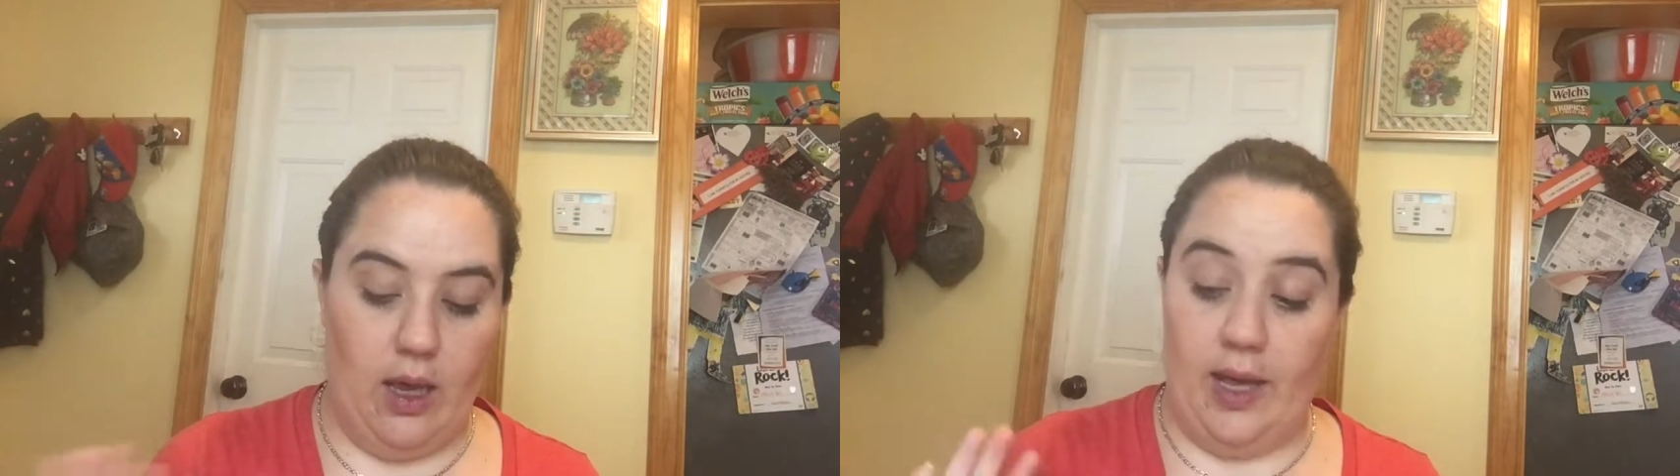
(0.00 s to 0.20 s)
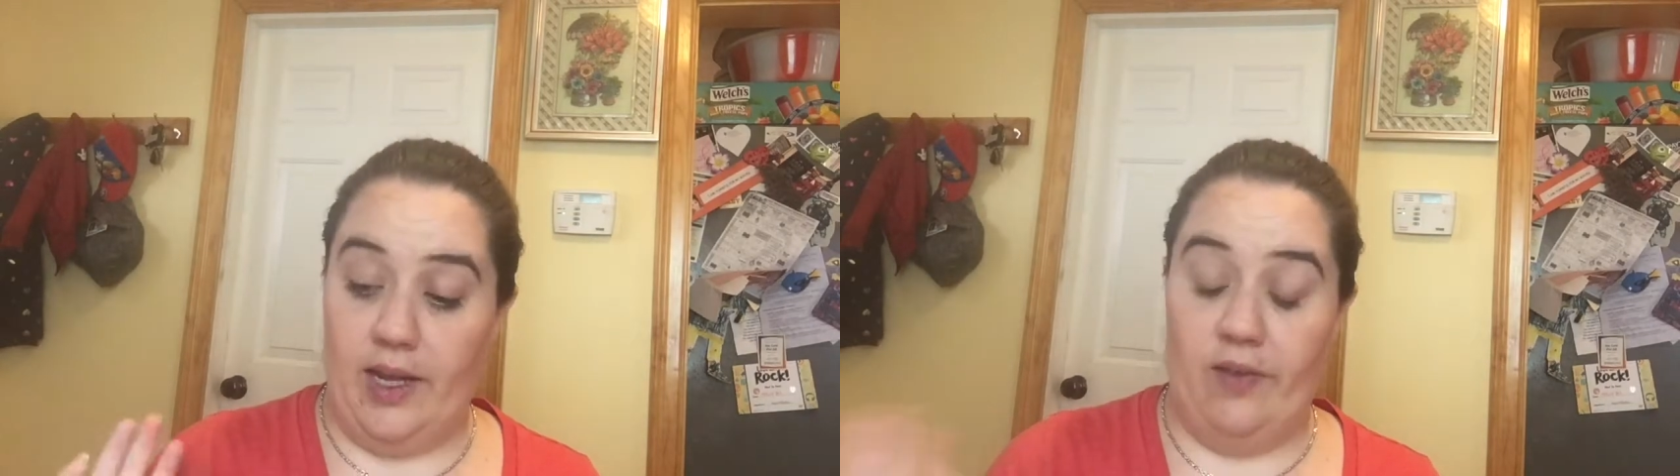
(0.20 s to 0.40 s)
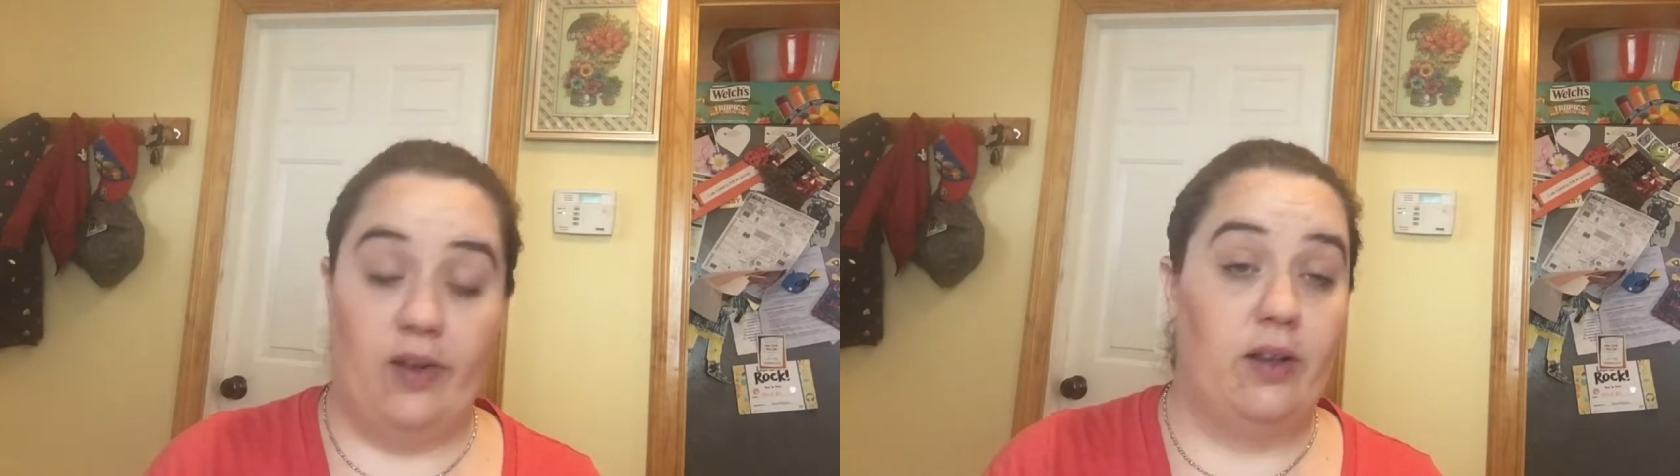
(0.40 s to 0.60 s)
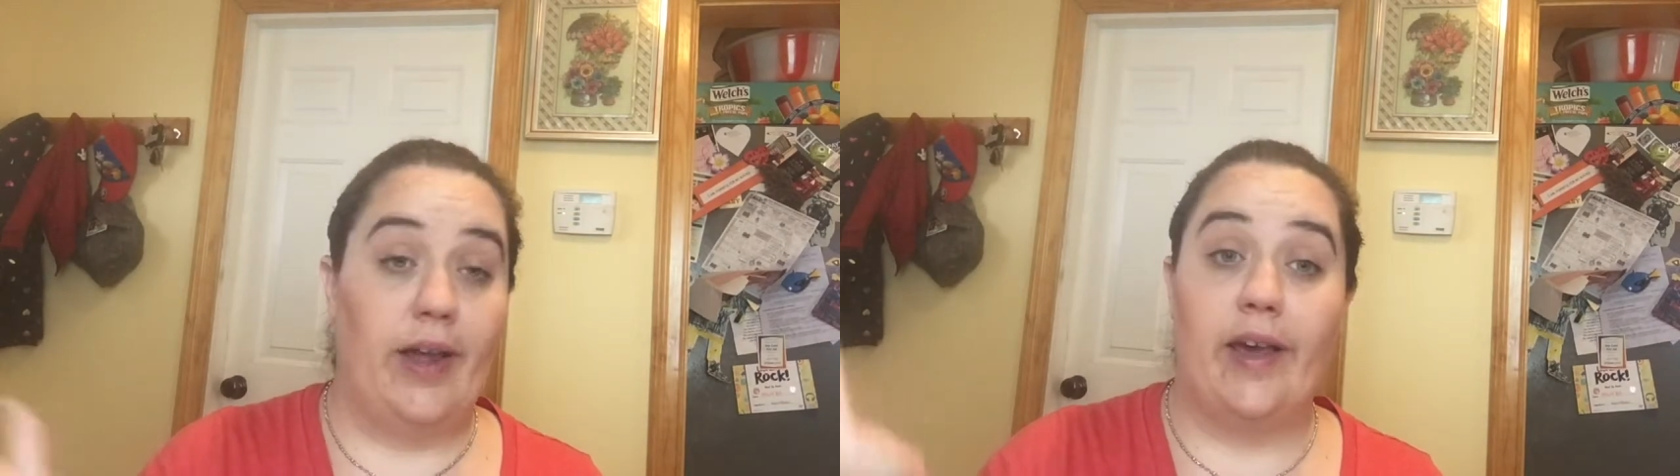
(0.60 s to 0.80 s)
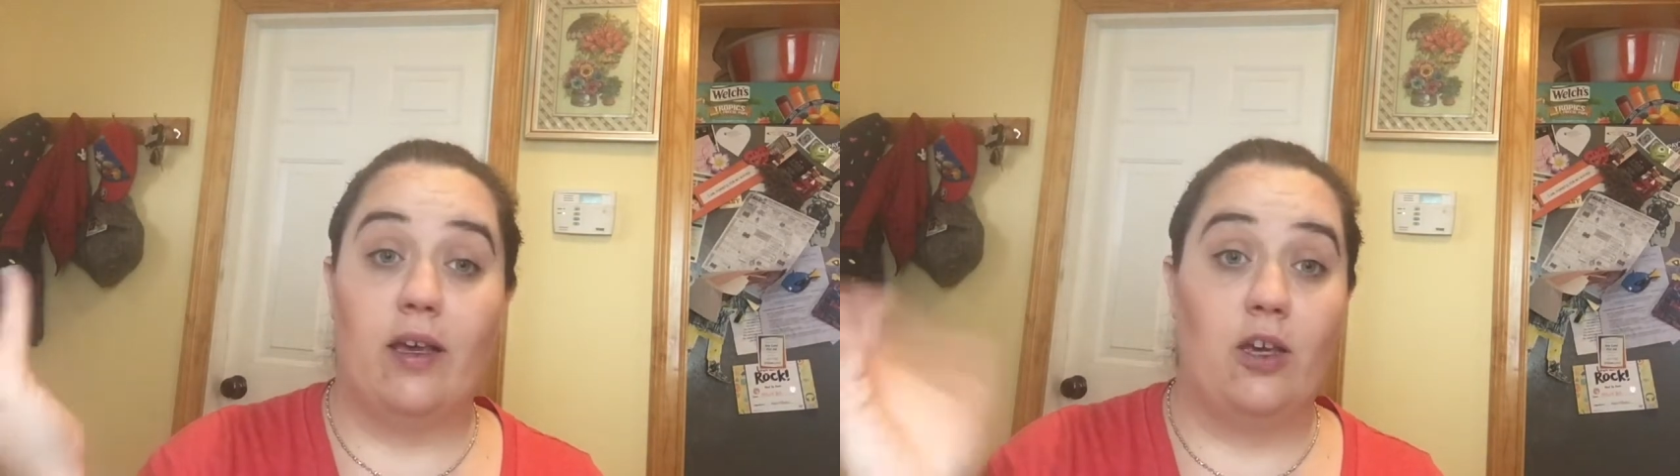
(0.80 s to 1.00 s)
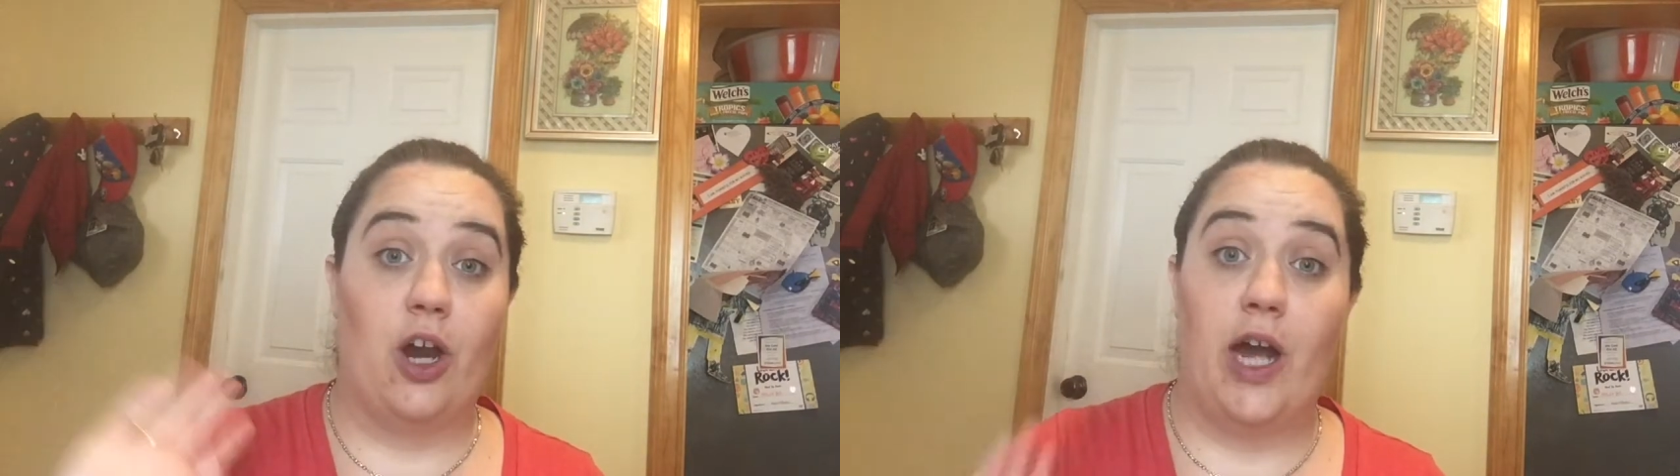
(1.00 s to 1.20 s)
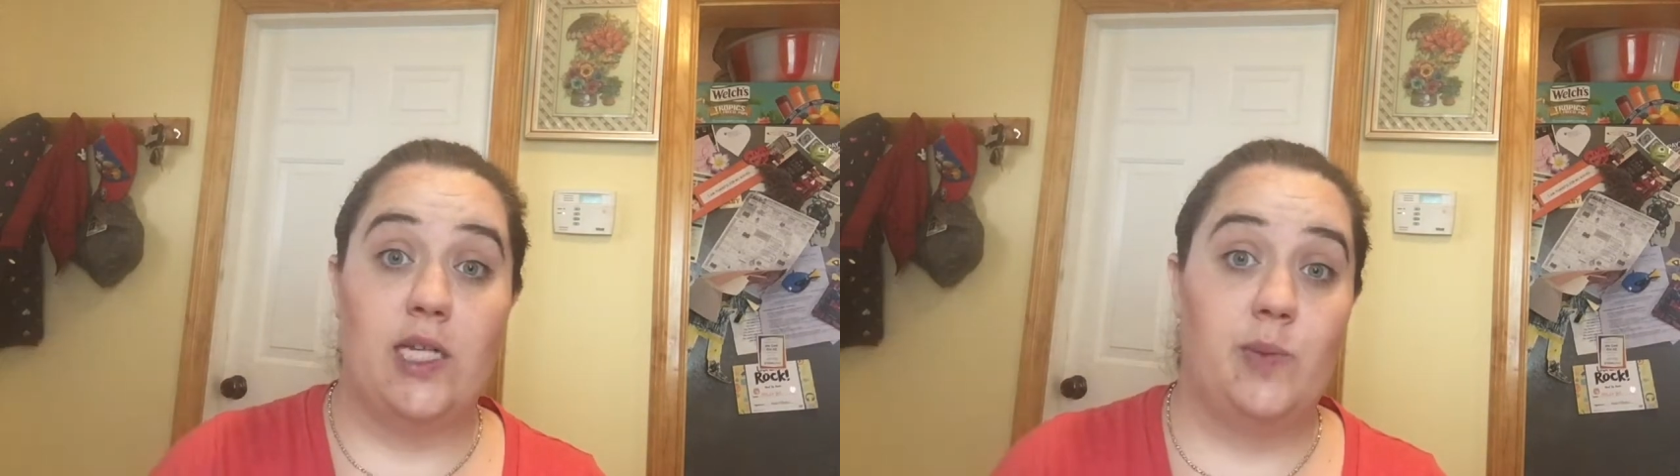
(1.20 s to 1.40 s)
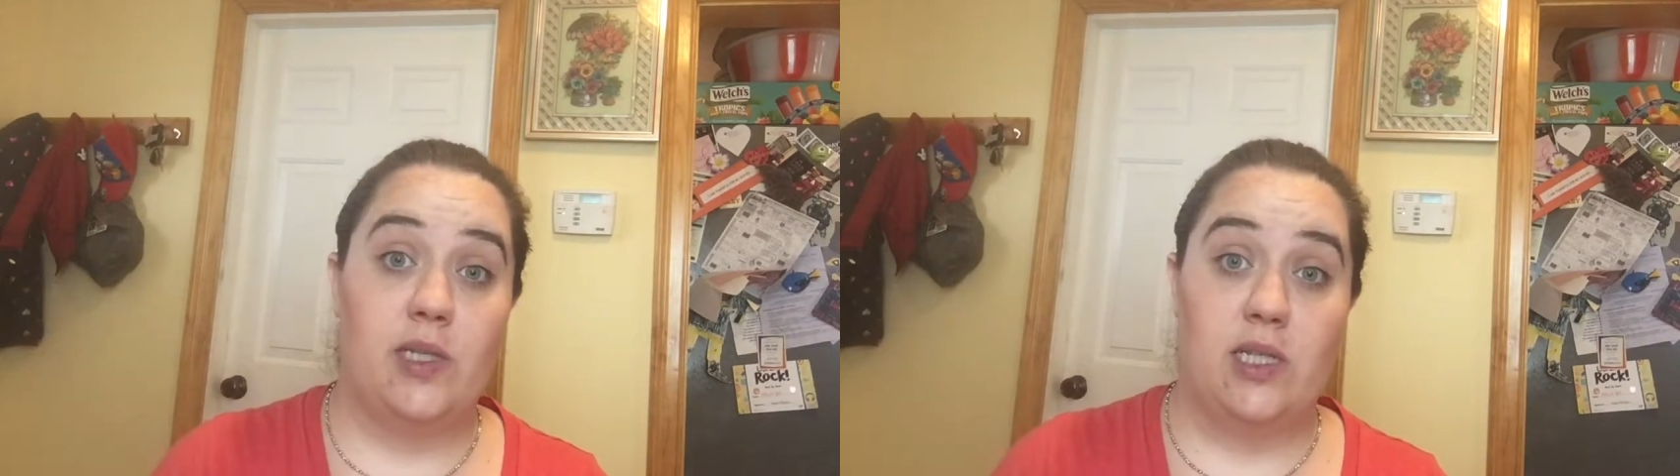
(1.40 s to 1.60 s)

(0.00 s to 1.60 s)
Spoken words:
And even like your husband's